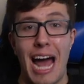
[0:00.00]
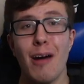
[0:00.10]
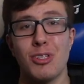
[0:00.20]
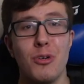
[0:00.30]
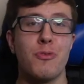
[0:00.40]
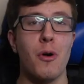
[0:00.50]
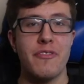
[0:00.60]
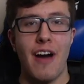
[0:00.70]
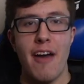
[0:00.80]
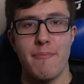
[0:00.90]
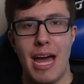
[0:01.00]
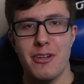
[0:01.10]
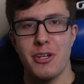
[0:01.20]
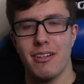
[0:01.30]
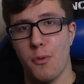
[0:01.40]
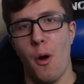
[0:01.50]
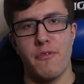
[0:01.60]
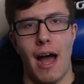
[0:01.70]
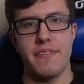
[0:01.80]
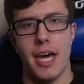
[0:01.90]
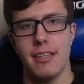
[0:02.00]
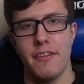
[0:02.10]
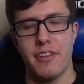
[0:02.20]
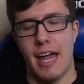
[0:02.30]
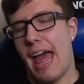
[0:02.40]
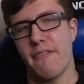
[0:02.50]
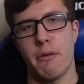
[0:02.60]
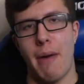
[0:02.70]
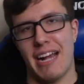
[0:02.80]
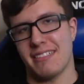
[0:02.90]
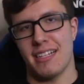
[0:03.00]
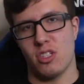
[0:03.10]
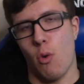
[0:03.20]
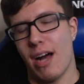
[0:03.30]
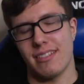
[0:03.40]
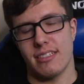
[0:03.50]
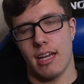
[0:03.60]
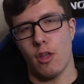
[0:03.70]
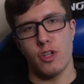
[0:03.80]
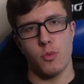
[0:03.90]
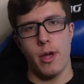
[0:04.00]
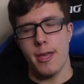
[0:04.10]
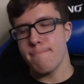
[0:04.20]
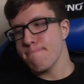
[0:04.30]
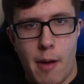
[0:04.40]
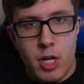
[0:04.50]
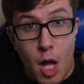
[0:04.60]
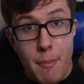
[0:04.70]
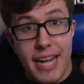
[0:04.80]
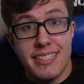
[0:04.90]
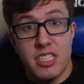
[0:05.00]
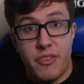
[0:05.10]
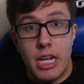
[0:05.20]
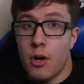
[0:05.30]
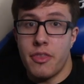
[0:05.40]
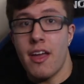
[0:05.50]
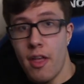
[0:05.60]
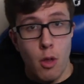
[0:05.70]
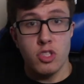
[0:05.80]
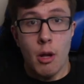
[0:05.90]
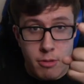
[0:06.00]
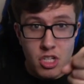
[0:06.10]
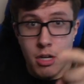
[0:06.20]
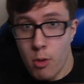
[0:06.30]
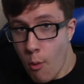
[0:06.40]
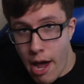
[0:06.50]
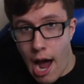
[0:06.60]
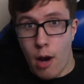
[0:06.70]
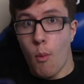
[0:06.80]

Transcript: now, two forty-five bench, four oh five deadlift, and I haven't maxed on squats since I lost weight. I'm gonna come back to this video, and, and those numbers are gonna be way higher.